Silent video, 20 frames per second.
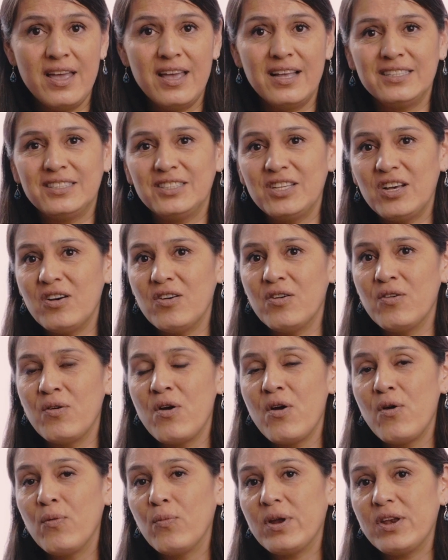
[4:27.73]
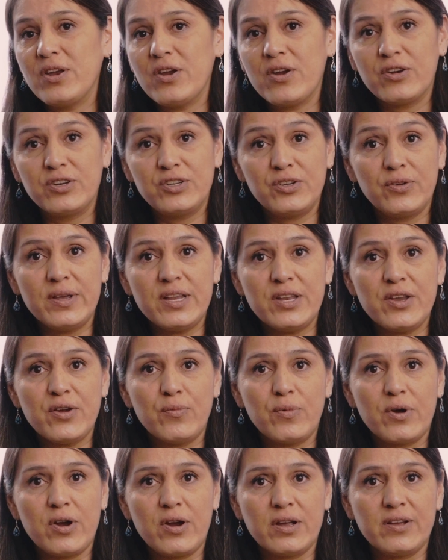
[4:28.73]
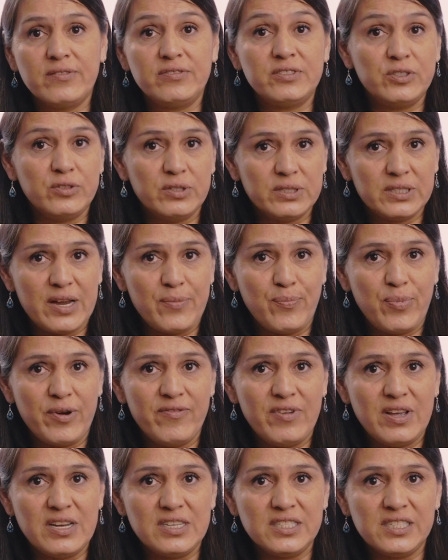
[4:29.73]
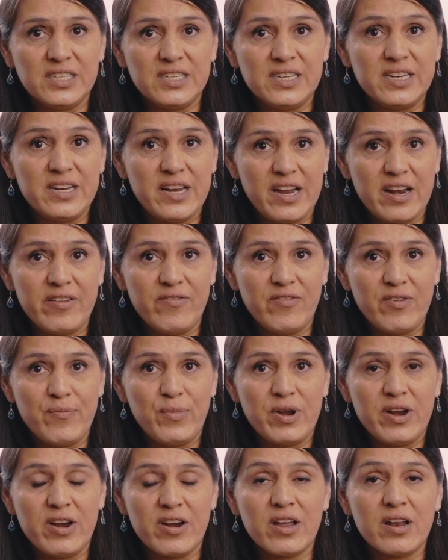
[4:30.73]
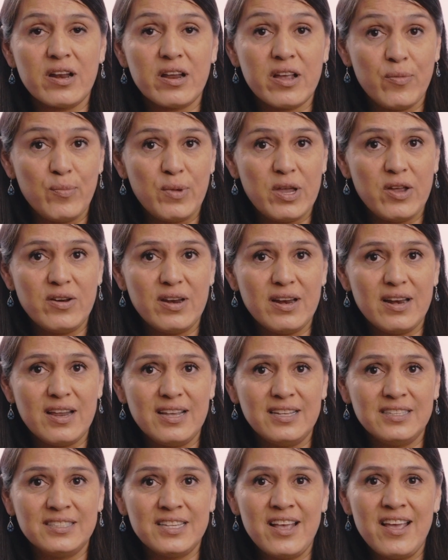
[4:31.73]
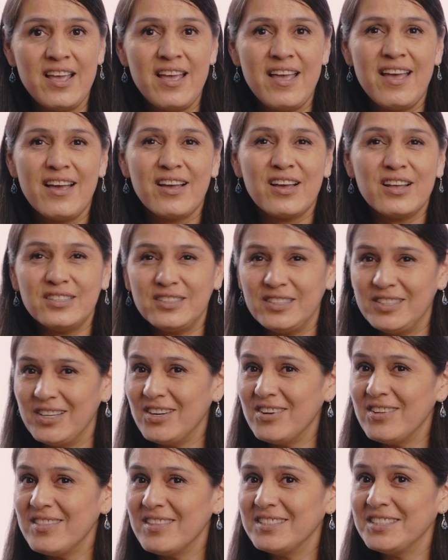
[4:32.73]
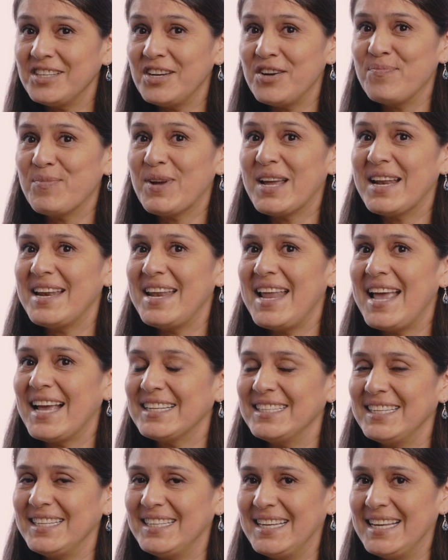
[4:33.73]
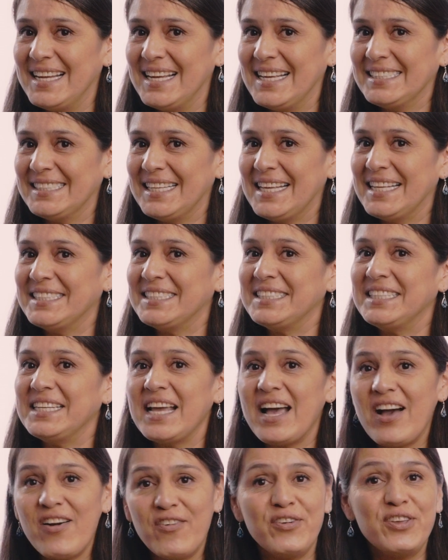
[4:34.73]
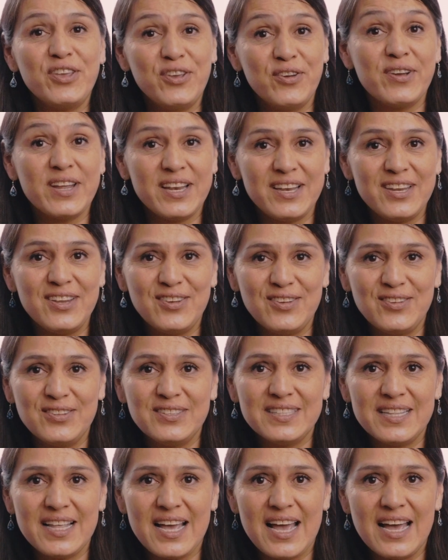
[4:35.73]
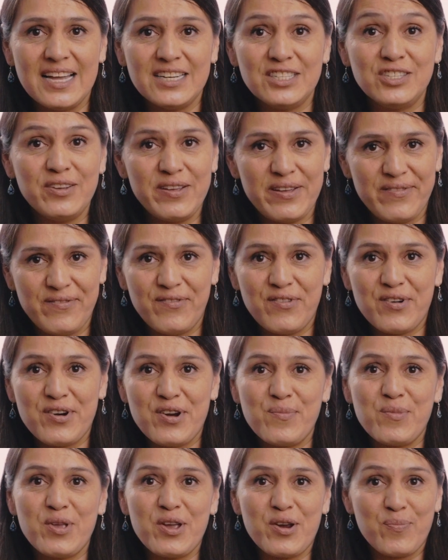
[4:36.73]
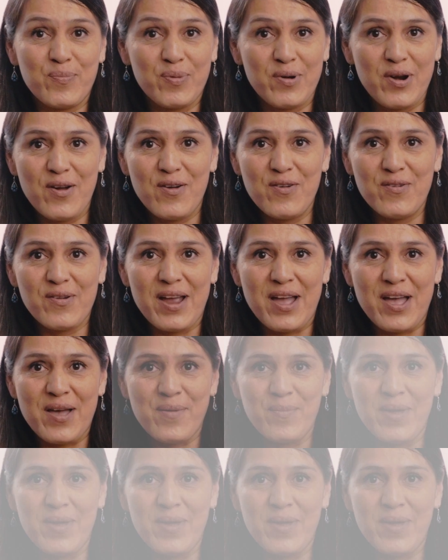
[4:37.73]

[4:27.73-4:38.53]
And so when you're doing your work of suicide prevention in Native American communities, consider the term connectedness and see how you can use that to inform your program.